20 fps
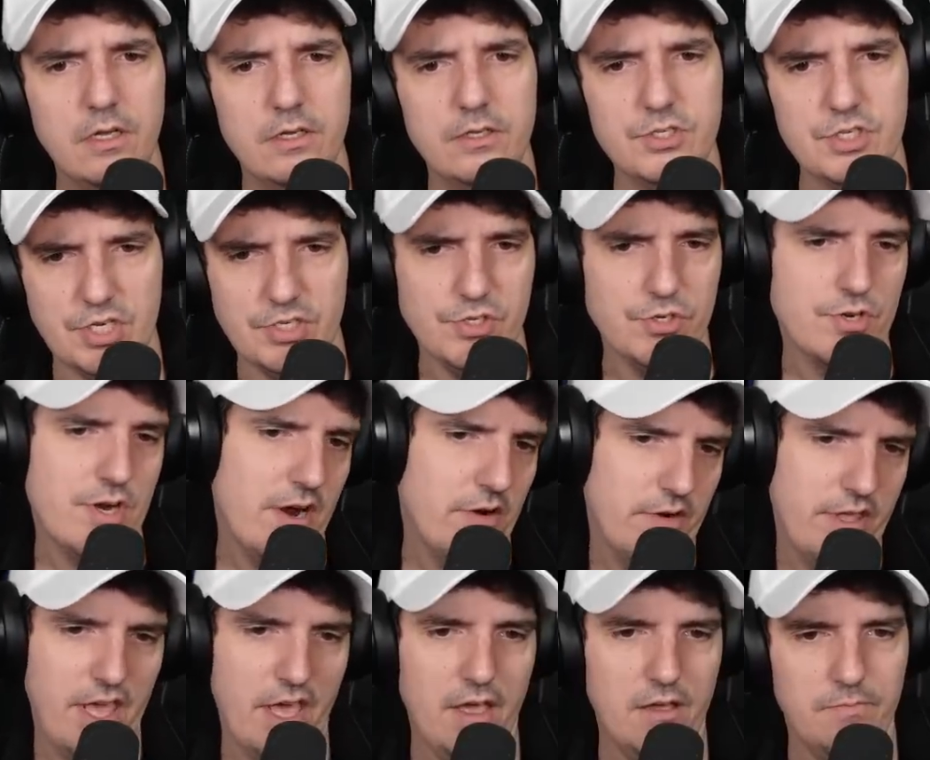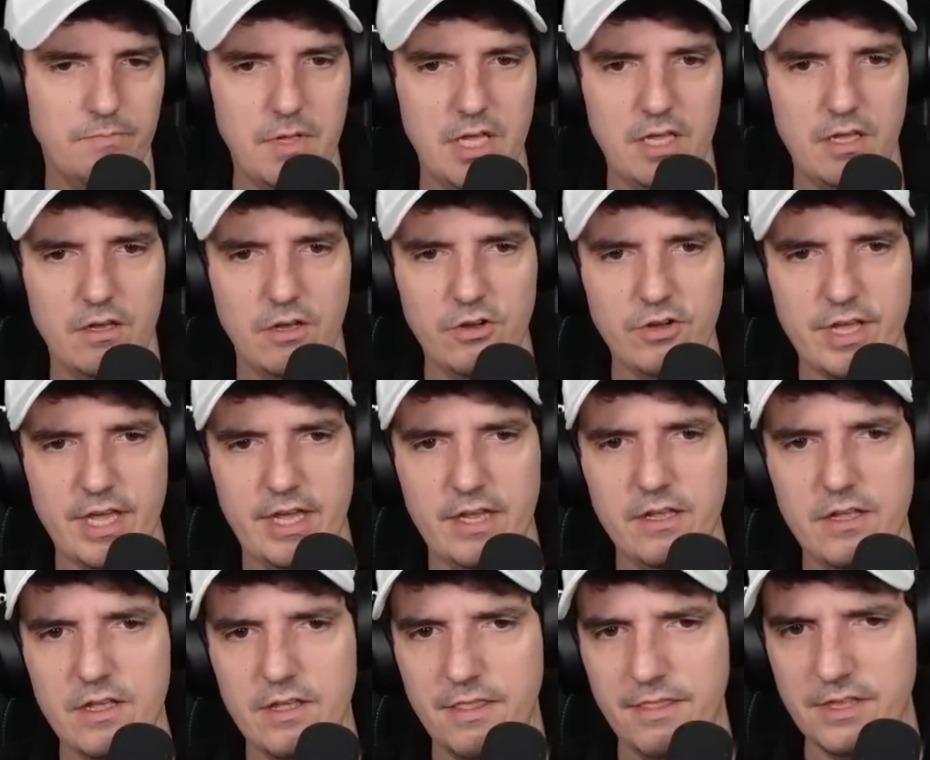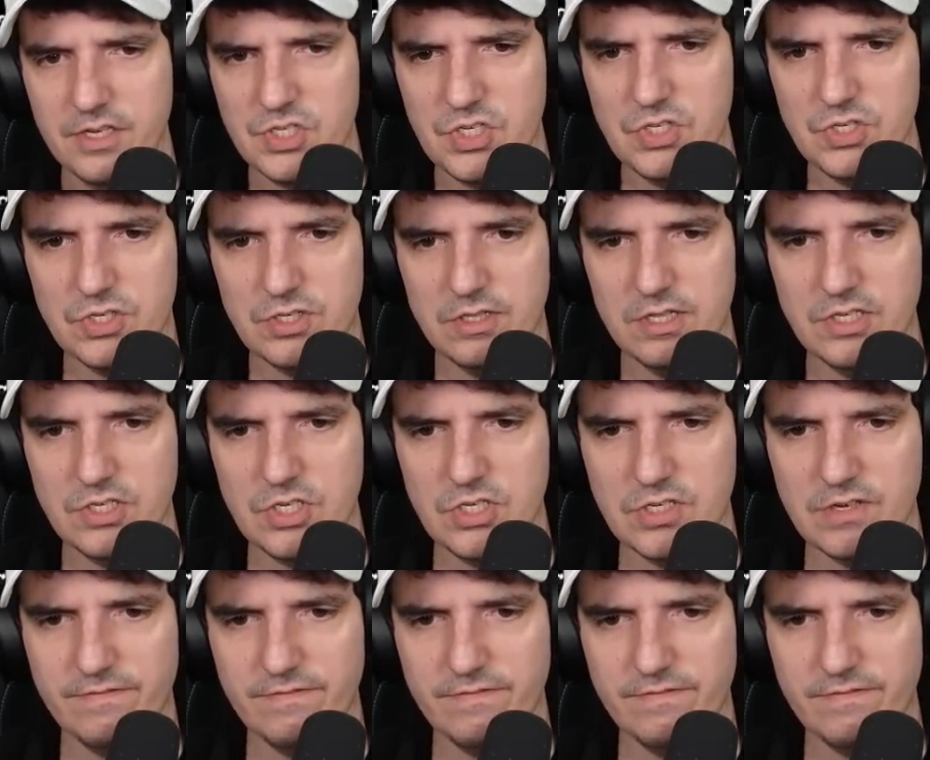Sensor tower, yeah, meh, okay. This is